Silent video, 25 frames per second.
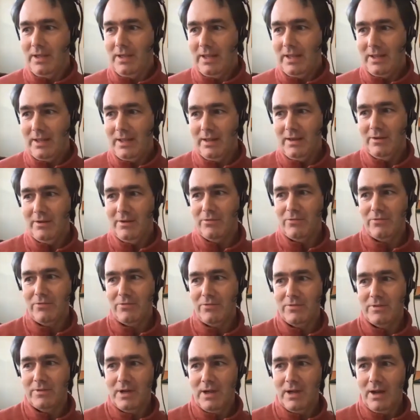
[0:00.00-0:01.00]

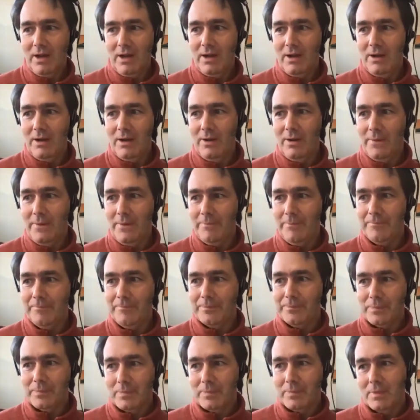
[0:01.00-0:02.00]
If
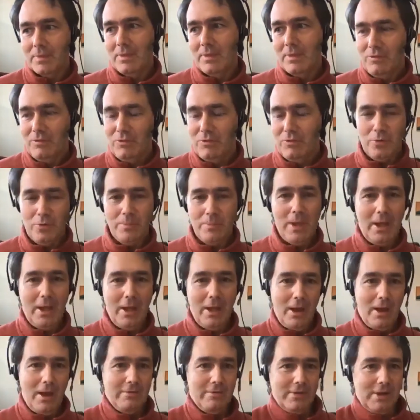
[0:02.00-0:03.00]
you may
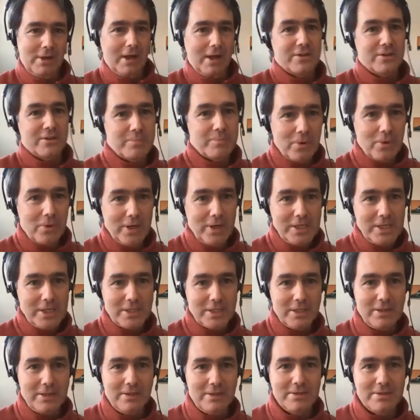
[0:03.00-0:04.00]
have an
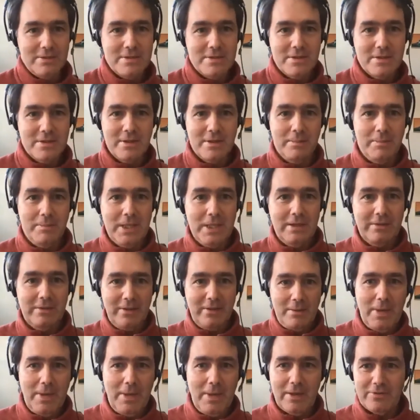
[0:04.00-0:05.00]
aspiration to be a
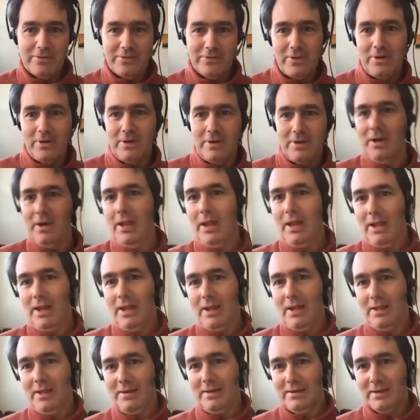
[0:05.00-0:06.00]
Zen master,
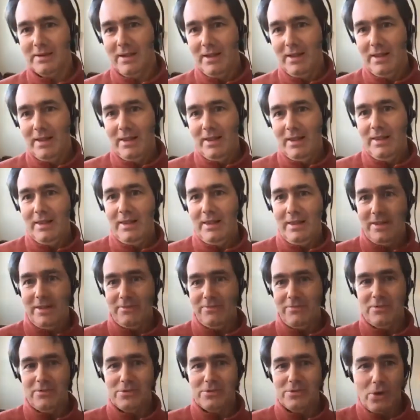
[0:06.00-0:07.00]
and
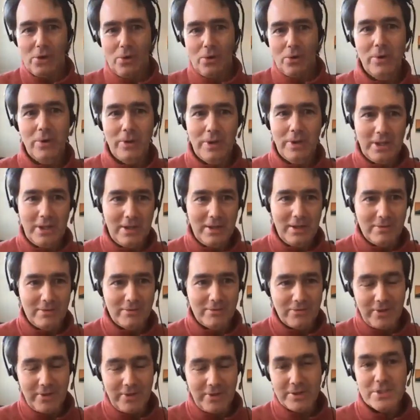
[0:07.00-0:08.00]
if you're totally in it
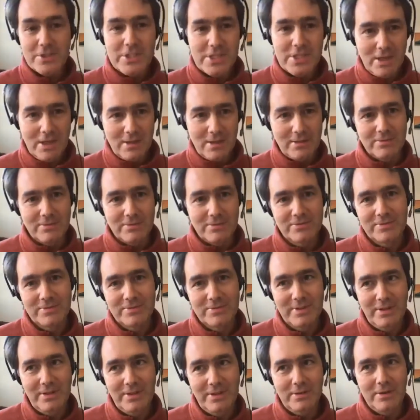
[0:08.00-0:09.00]
for yourself,
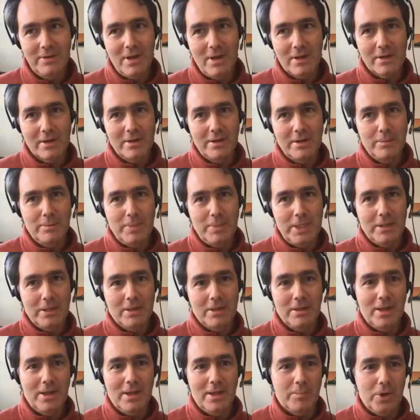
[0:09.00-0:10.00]
you're not going to be a
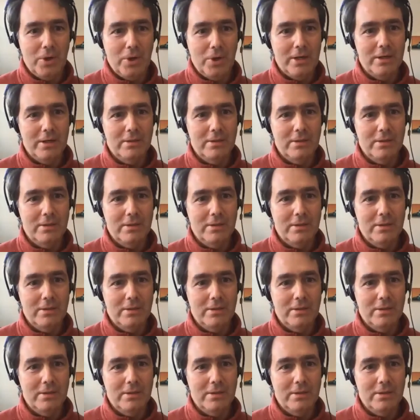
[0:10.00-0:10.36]
collaborator.